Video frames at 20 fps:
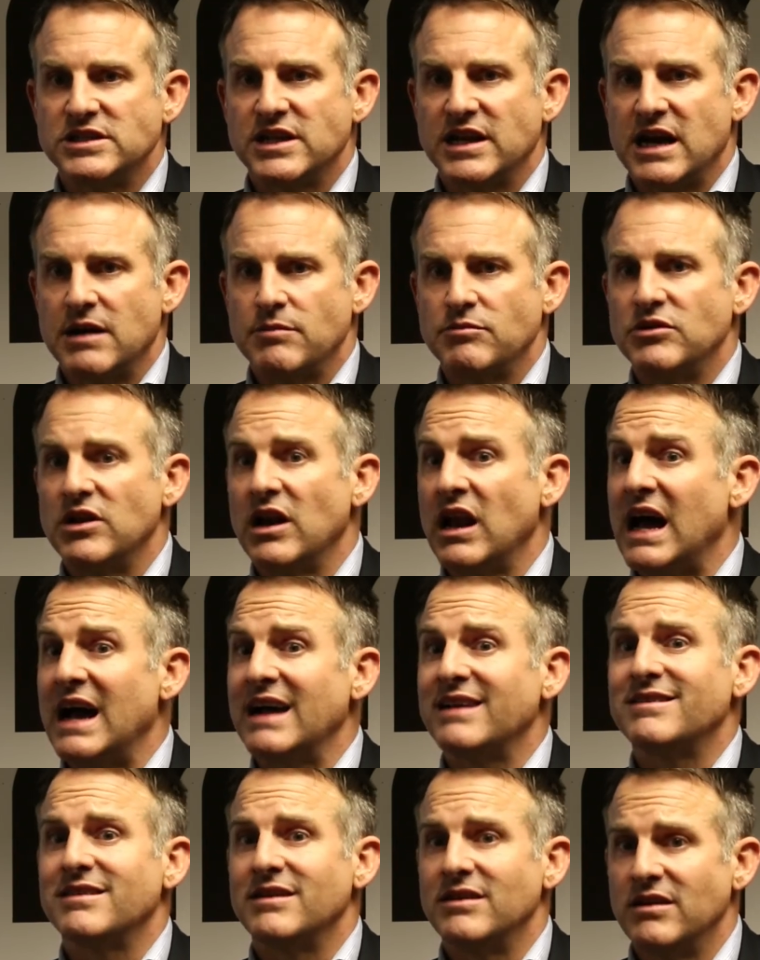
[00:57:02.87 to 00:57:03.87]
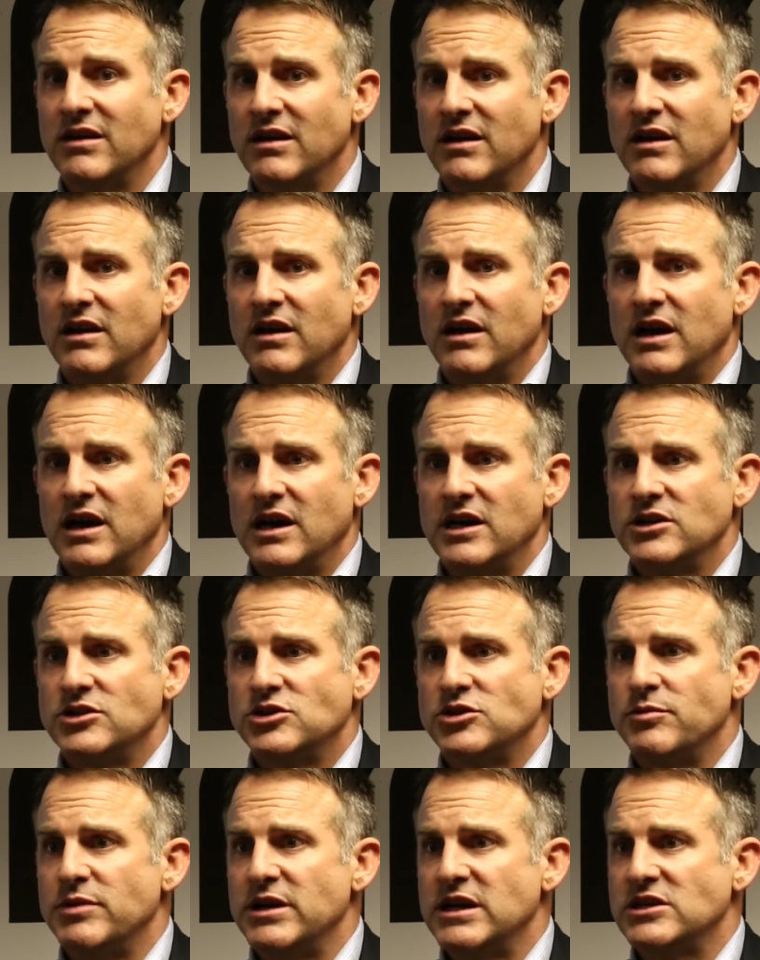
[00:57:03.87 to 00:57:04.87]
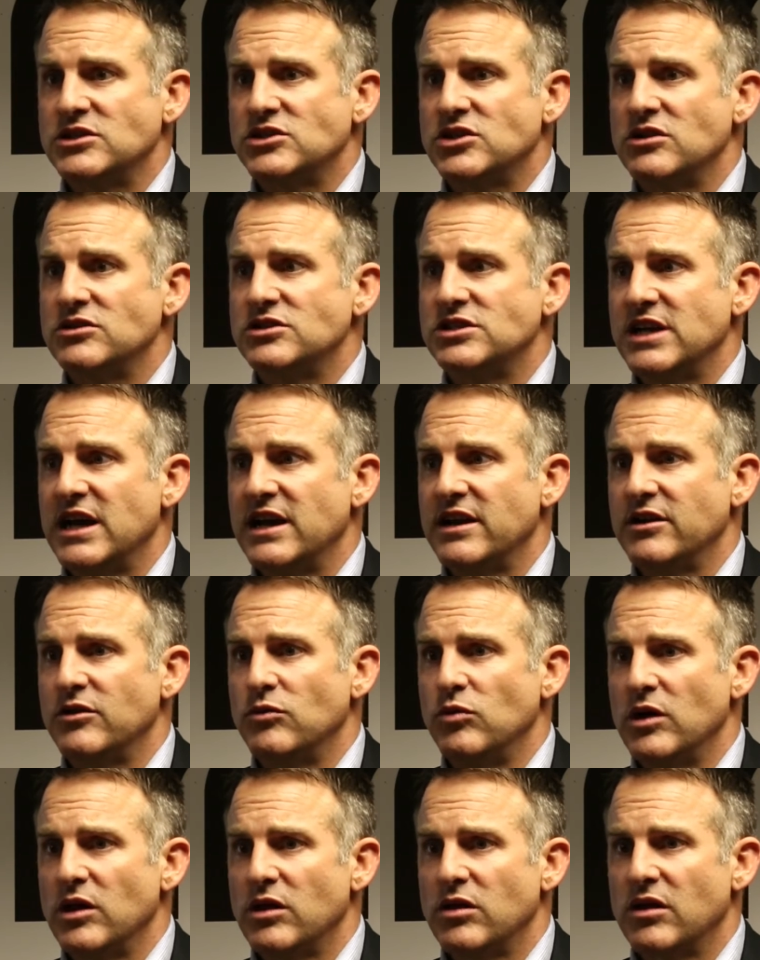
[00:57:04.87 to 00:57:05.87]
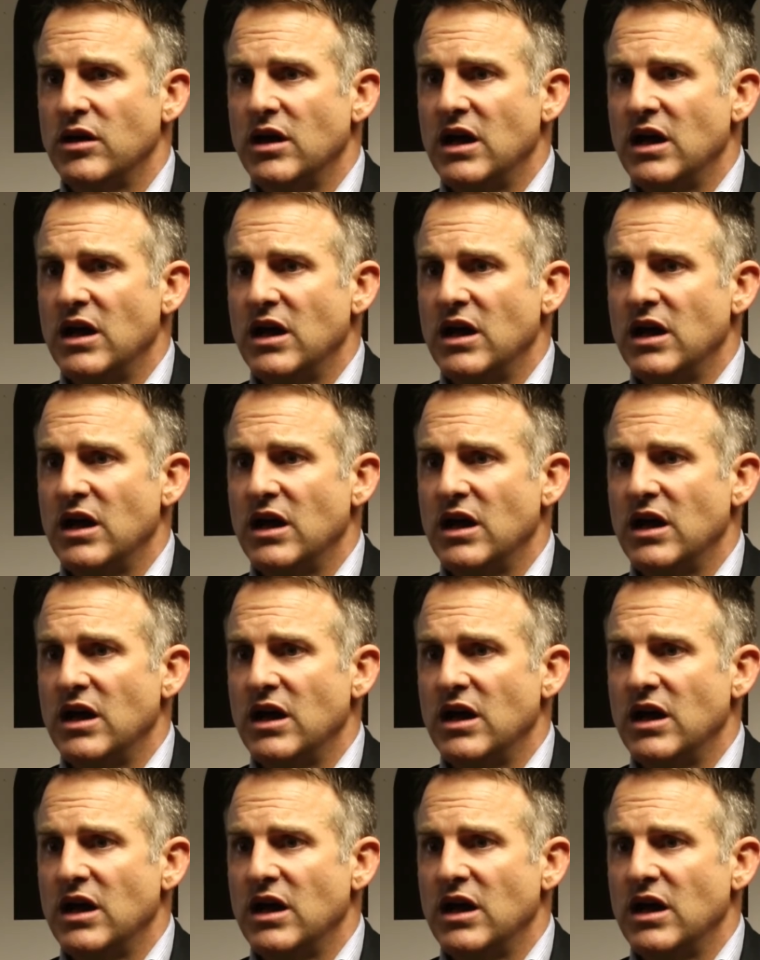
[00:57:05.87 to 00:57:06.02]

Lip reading: that I'm delighted to be associated with.